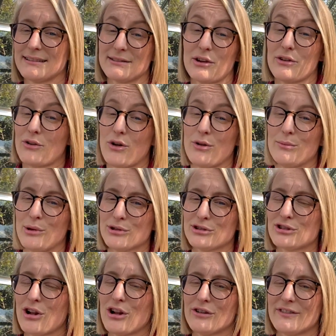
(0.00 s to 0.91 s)

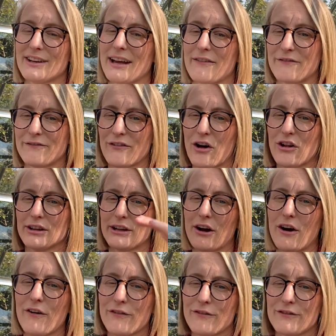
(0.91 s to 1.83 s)
almost all of it had fallen
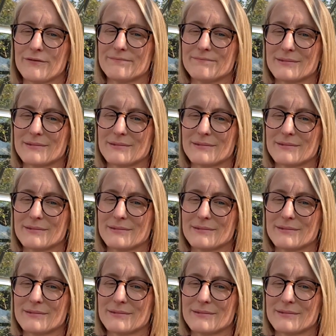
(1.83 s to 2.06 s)
off.